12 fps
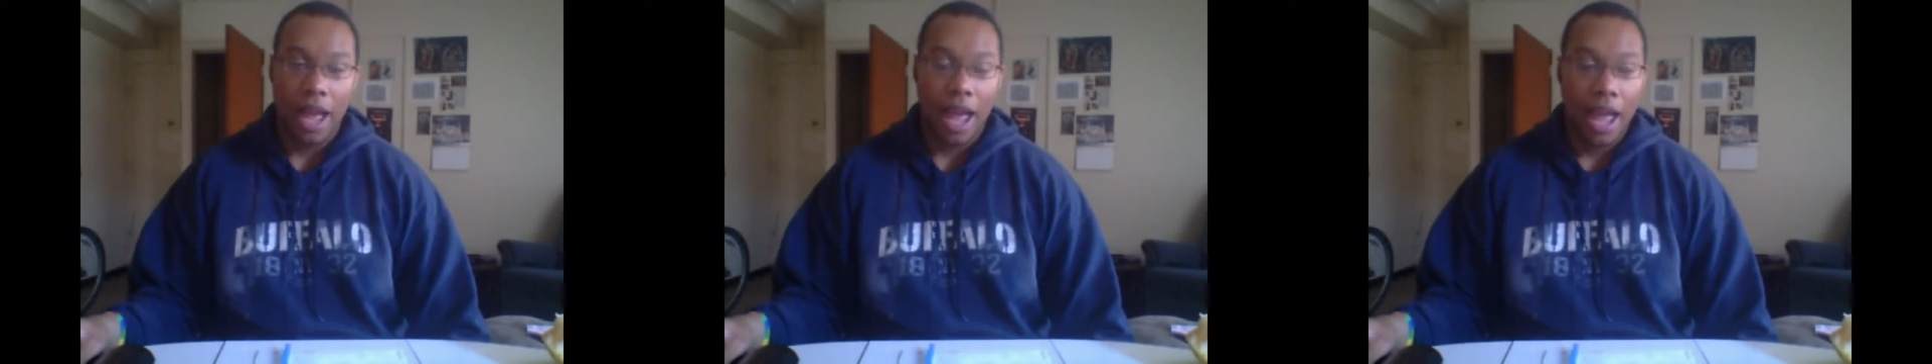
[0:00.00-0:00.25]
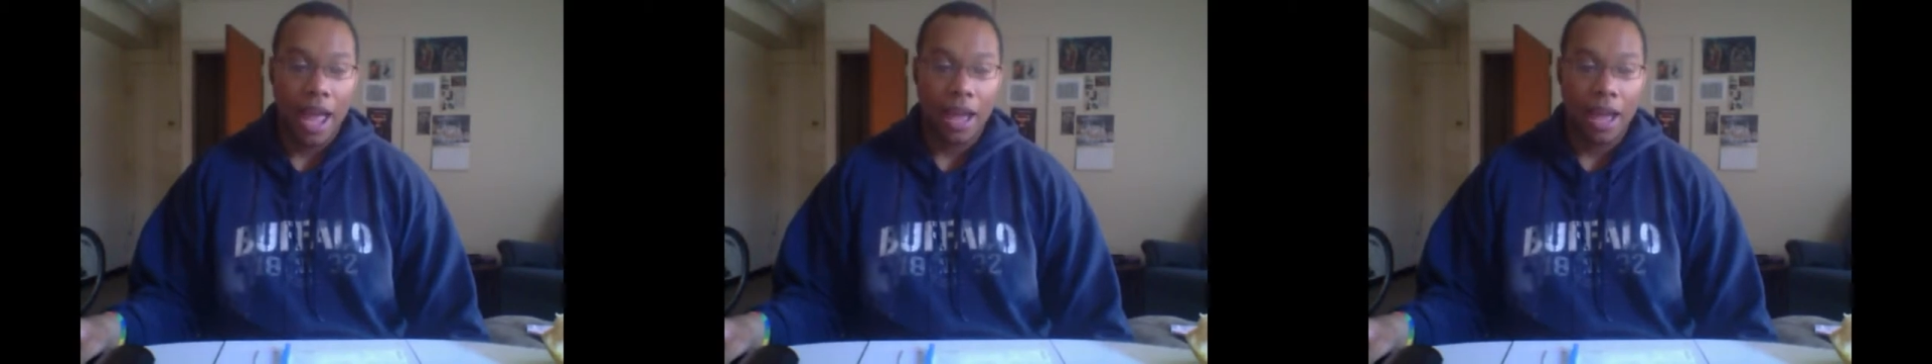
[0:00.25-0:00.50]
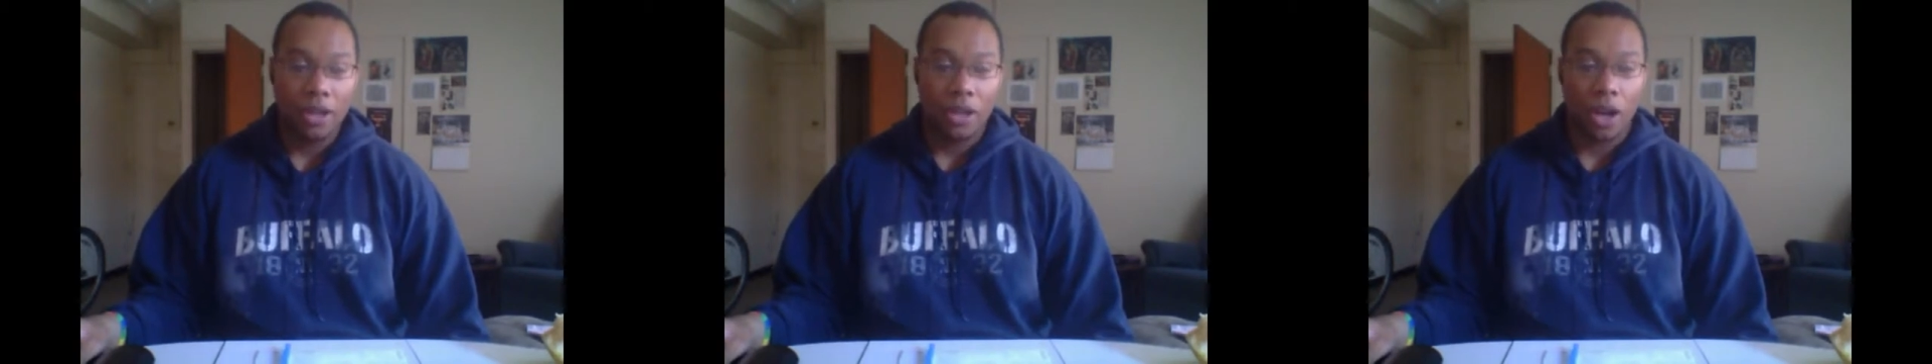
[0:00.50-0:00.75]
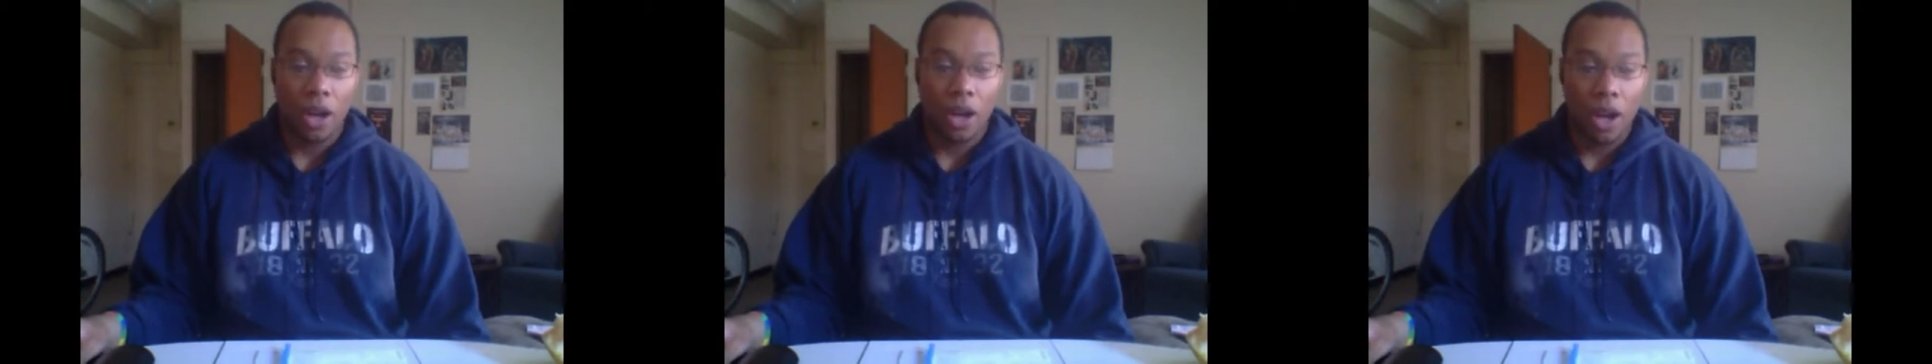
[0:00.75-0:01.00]
And
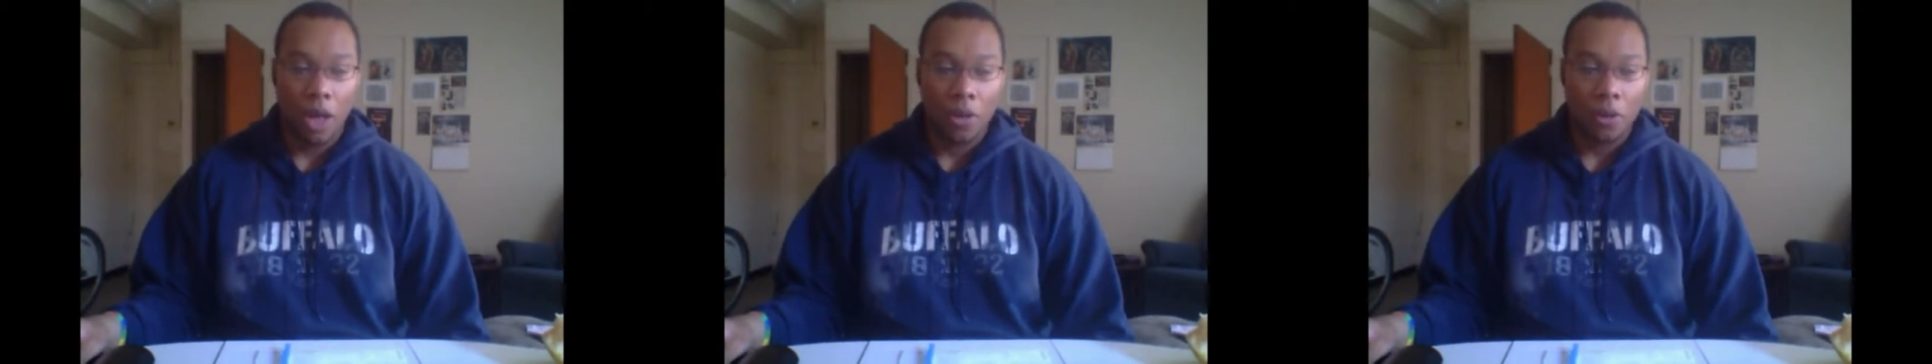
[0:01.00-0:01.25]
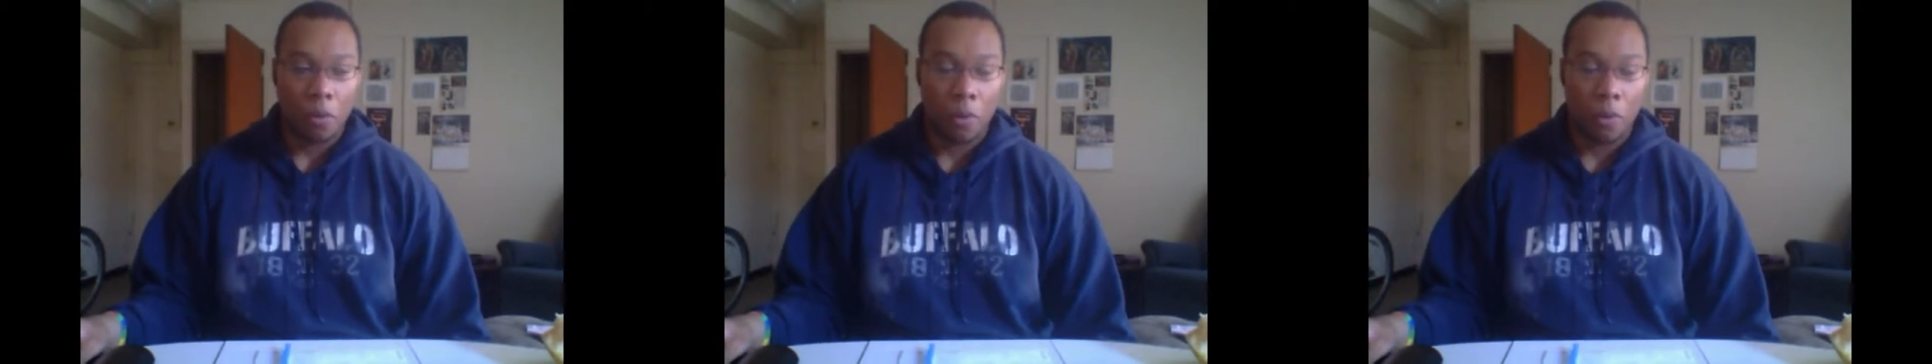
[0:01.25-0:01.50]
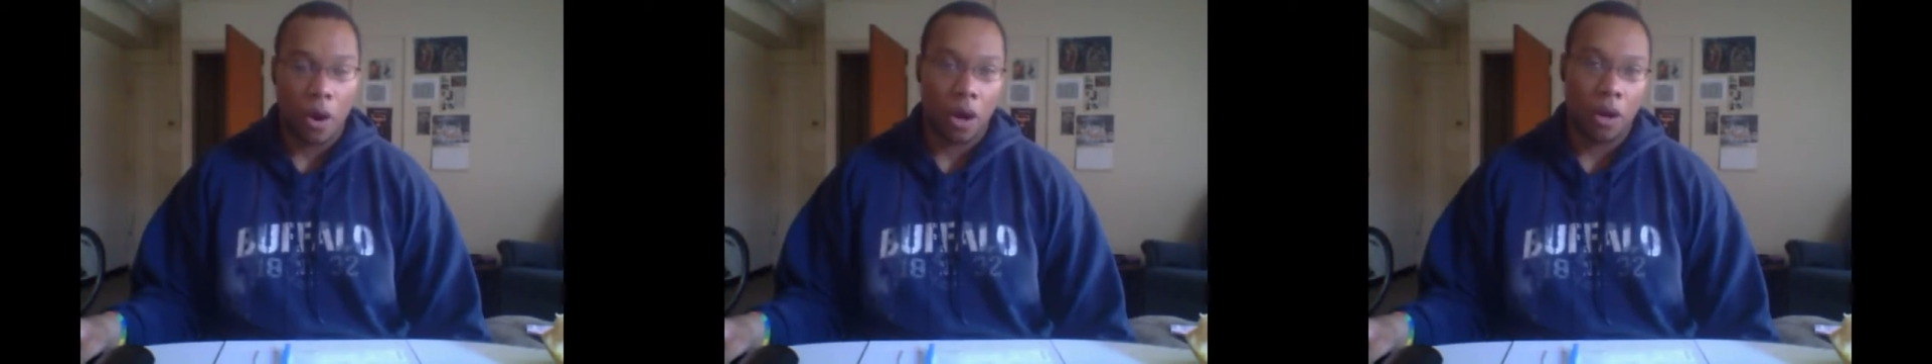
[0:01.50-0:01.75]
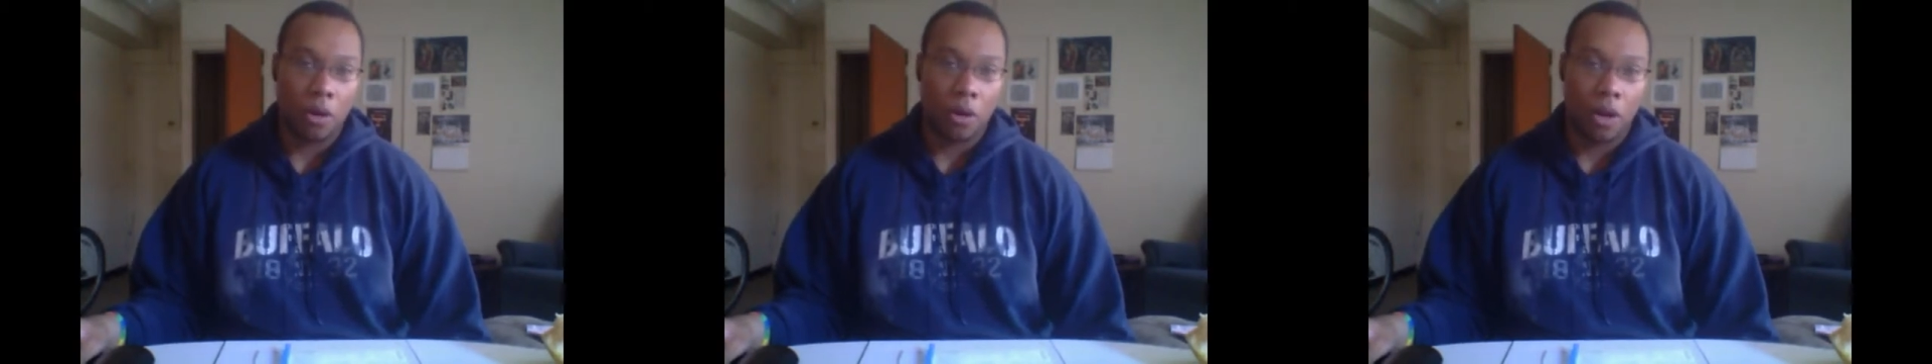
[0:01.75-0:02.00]
another
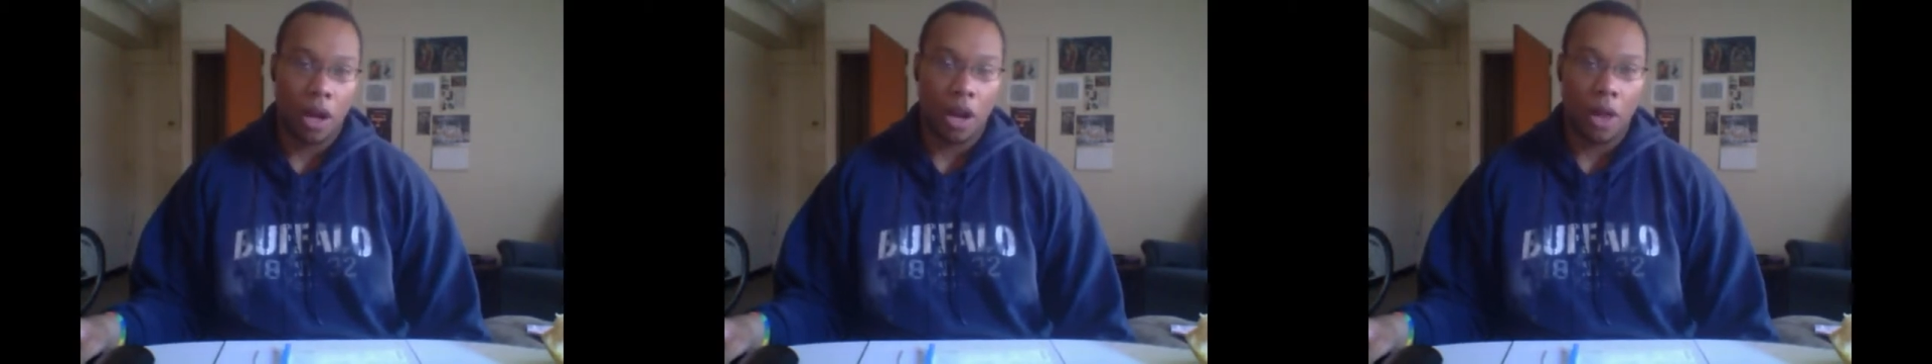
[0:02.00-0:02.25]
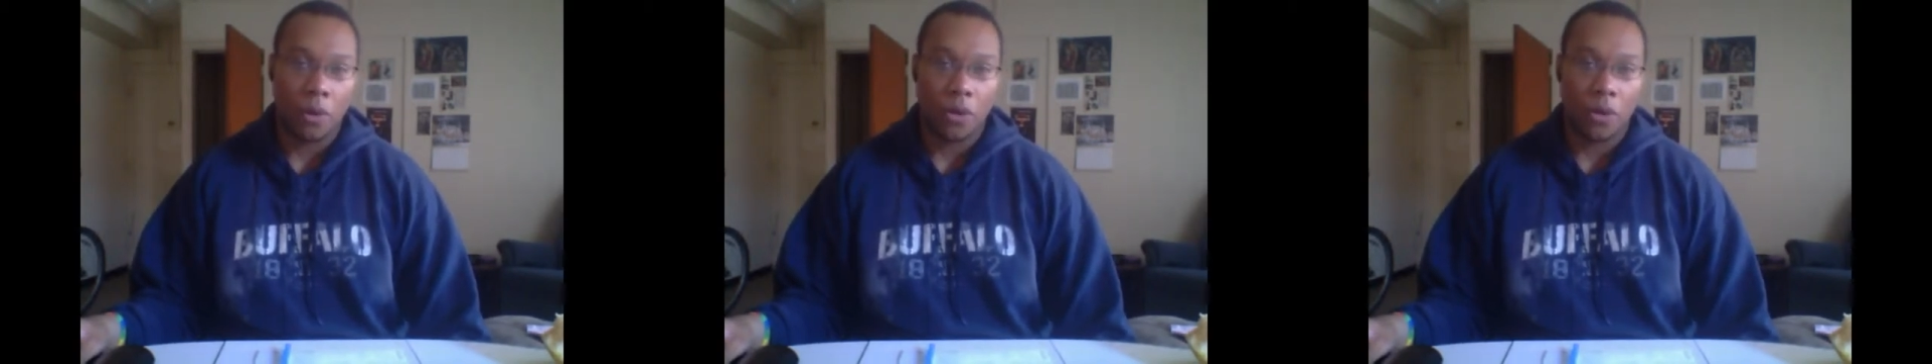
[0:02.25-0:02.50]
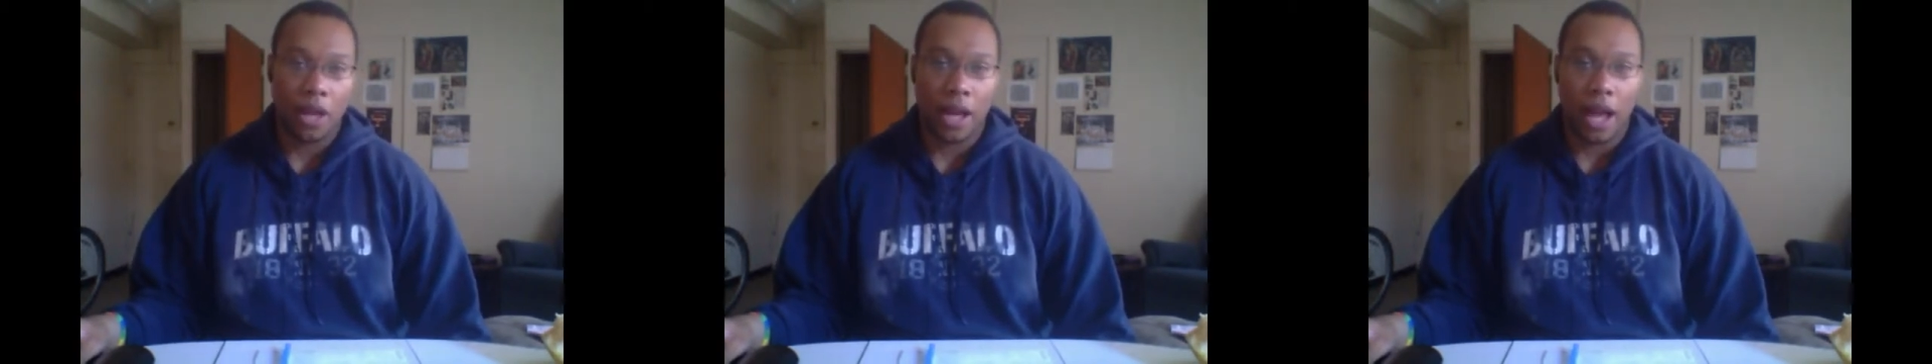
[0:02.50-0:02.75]
thing